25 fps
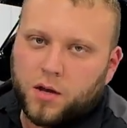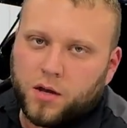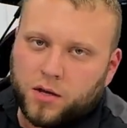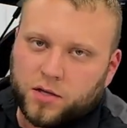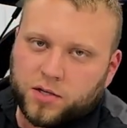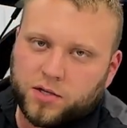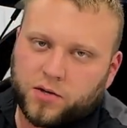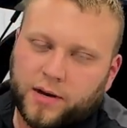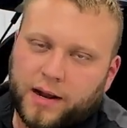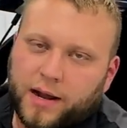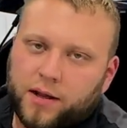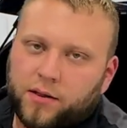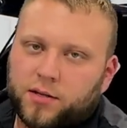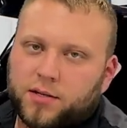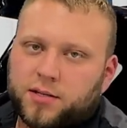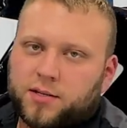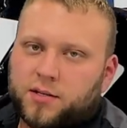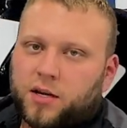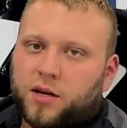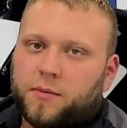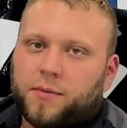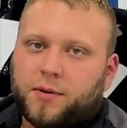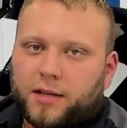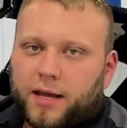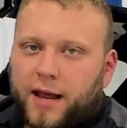So now let's
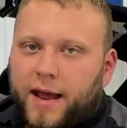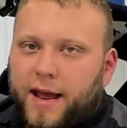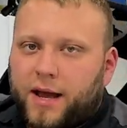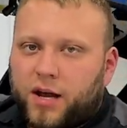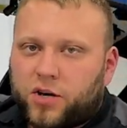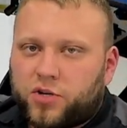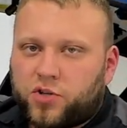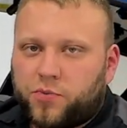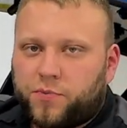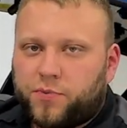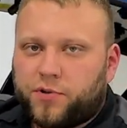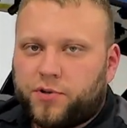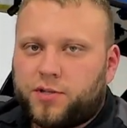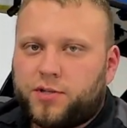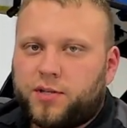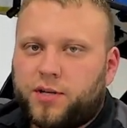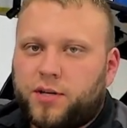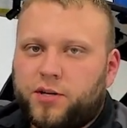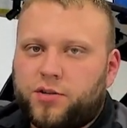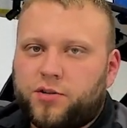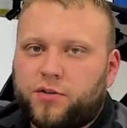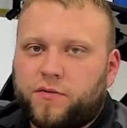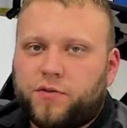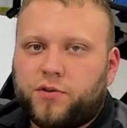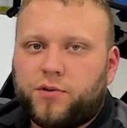talk about the actual
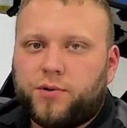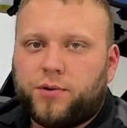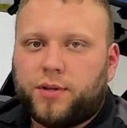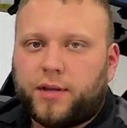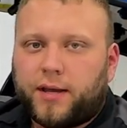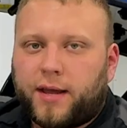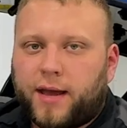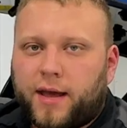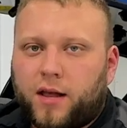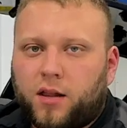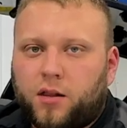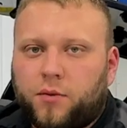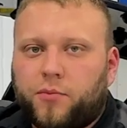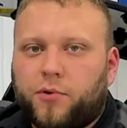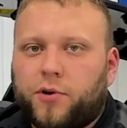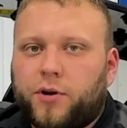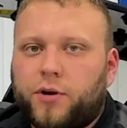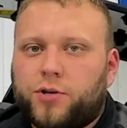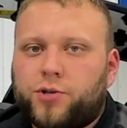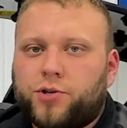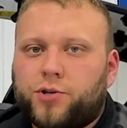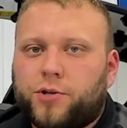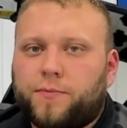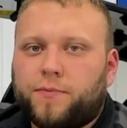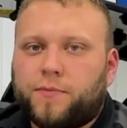procedure of doing the
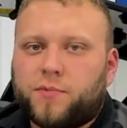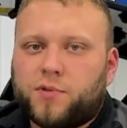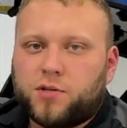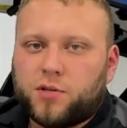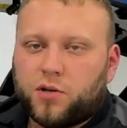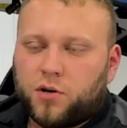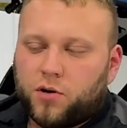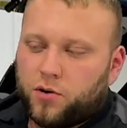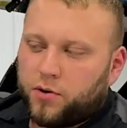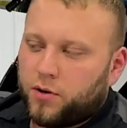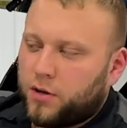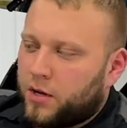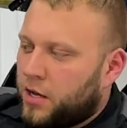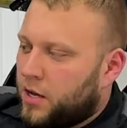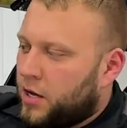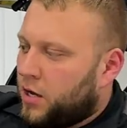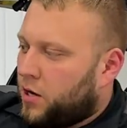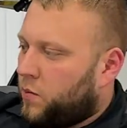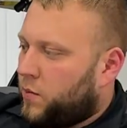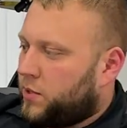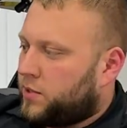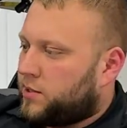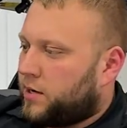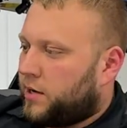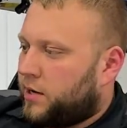calibration. So
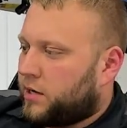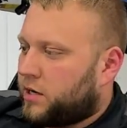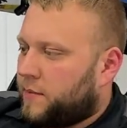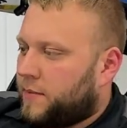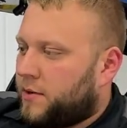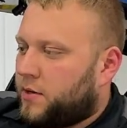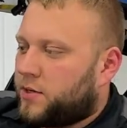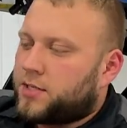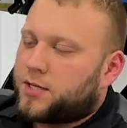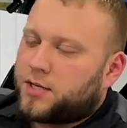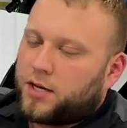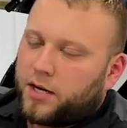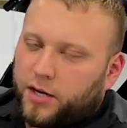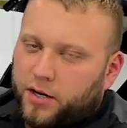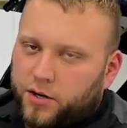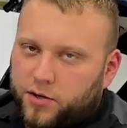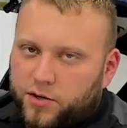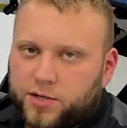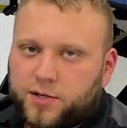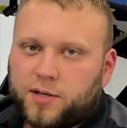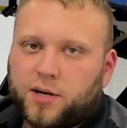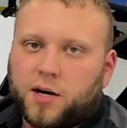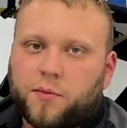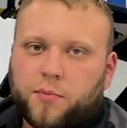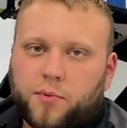we talked about setting your
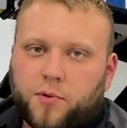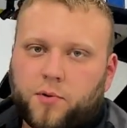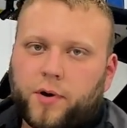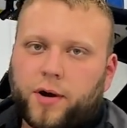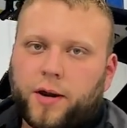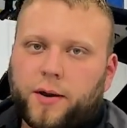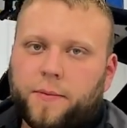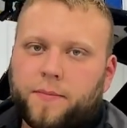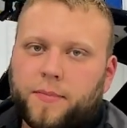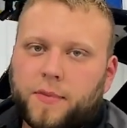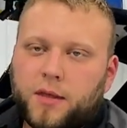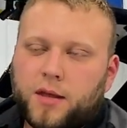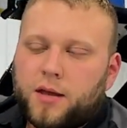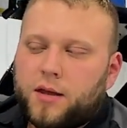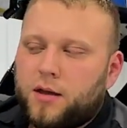start point.